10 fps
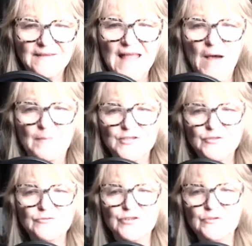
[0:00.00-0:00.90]
yeah, but
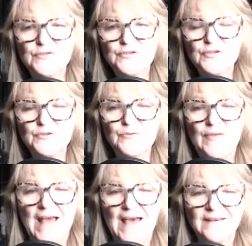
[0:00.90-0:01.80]
you used to do
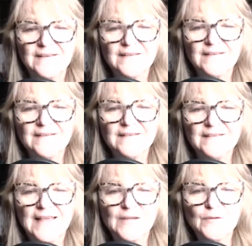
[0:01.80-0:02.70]
that
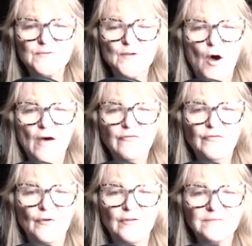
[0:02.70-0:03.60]
and it was
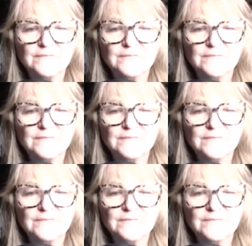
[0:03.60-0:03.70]
awful.